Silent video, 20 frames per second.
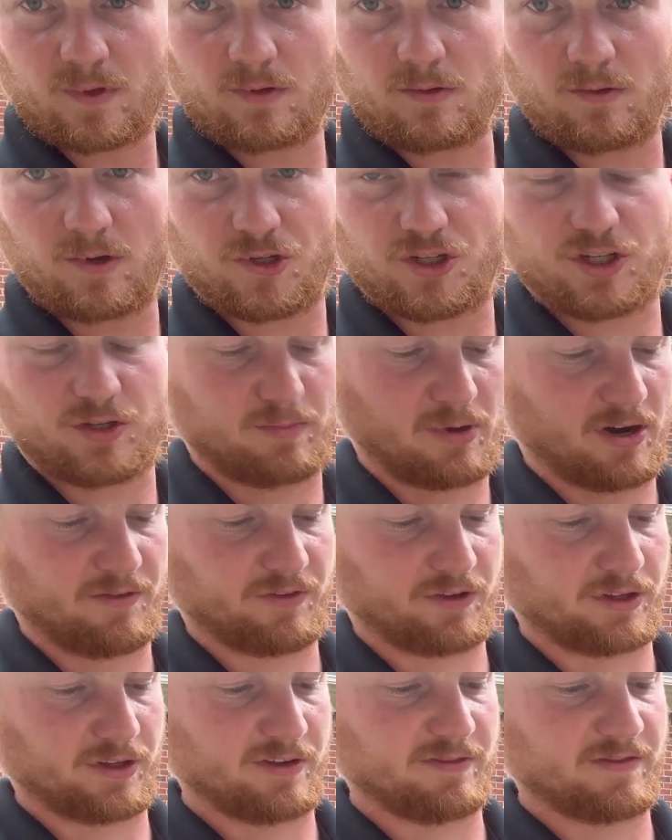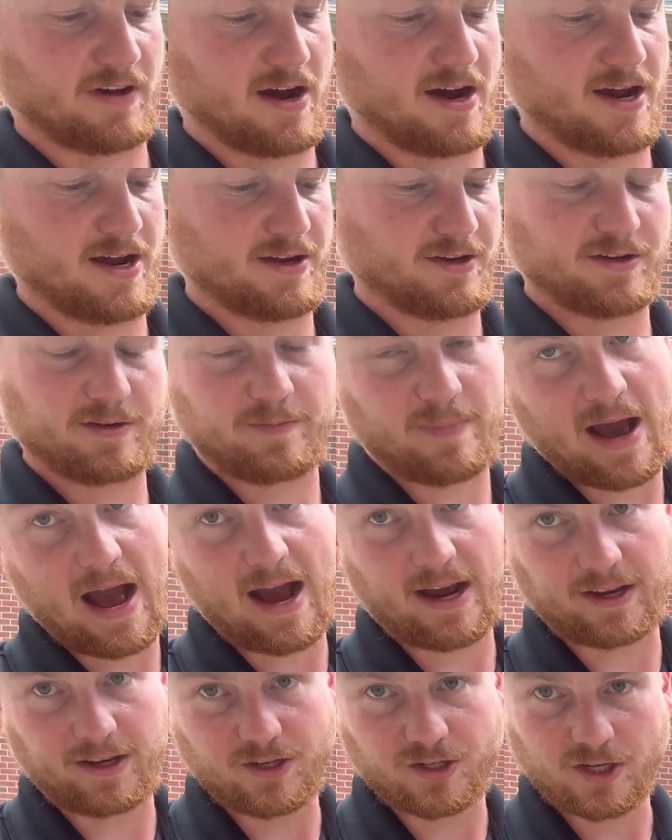which is perfectly fine to
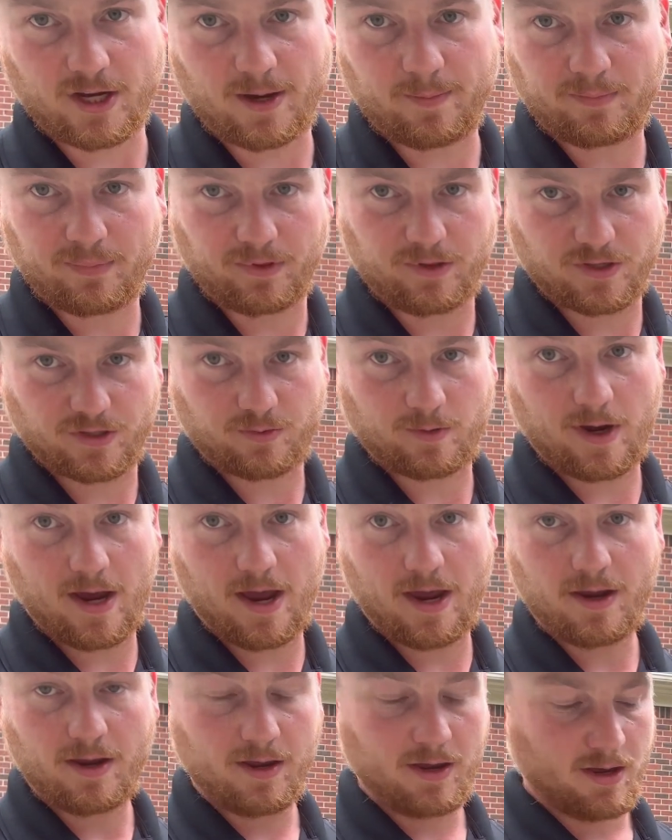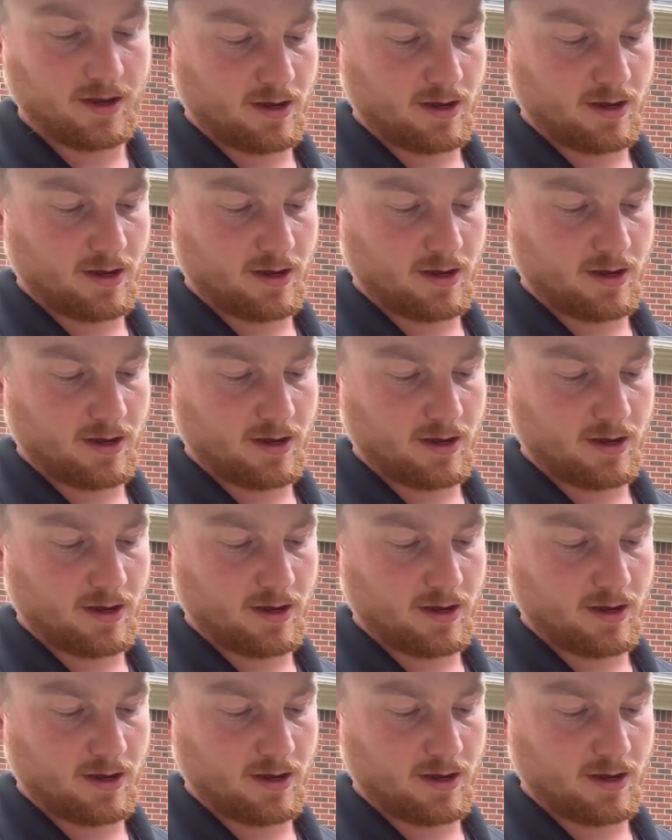package up this way.